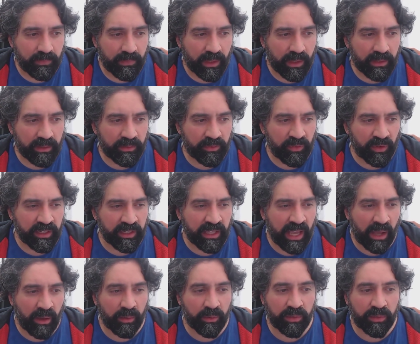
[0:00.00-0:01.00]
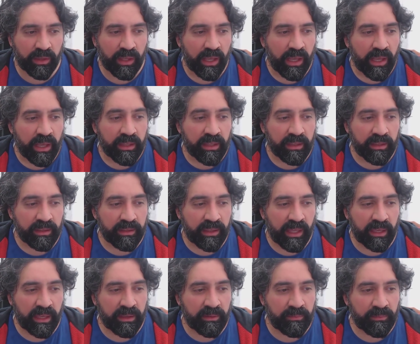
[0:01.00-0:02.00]
It's funny how
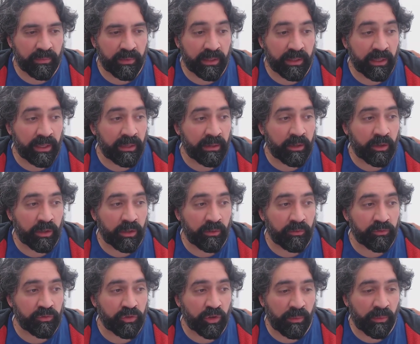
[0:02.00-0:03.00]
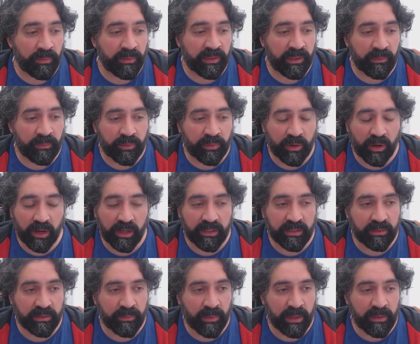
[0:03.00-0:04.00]
it could have dropped in
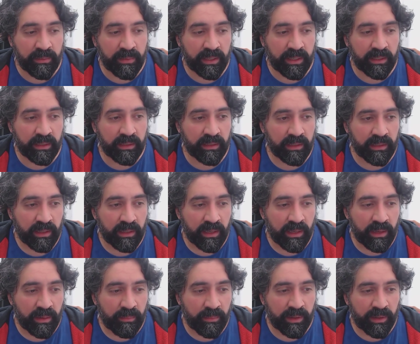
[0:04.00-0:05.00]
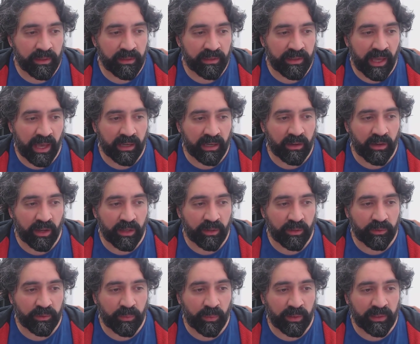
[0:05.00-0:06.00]
price maybe, but that guy
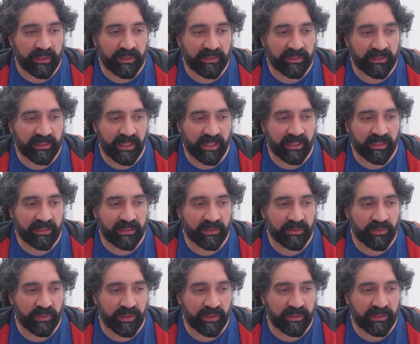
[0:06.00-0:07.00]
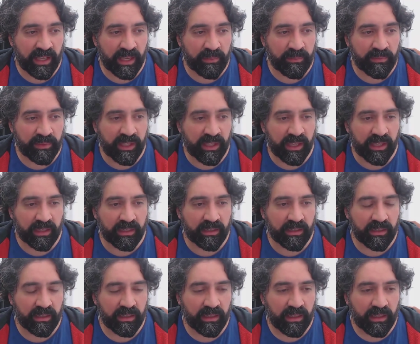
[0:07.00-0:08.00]
got 26 for the same thing.
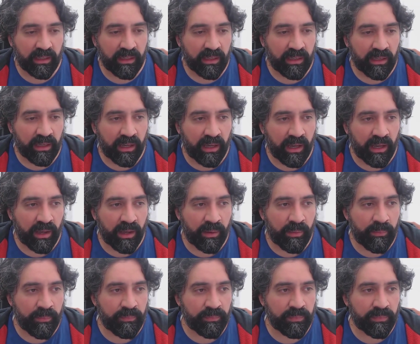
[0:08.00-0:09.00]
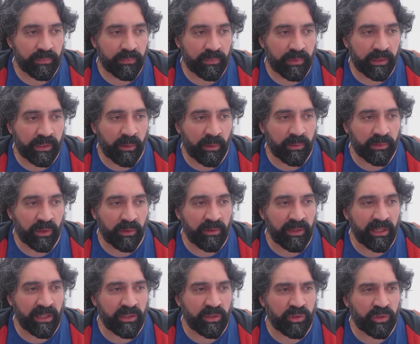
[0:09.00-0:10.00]
And that was
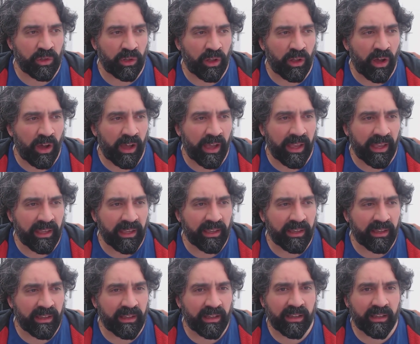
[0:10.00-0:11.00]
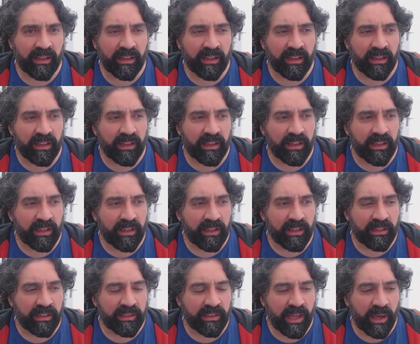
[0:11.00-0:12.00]
only in July.
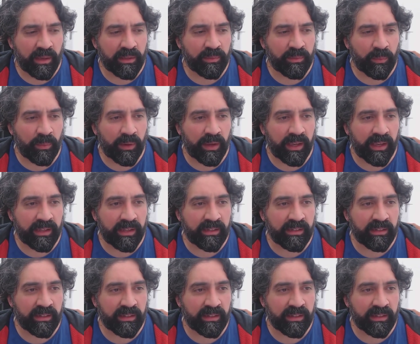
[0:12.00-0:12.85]
That's weird.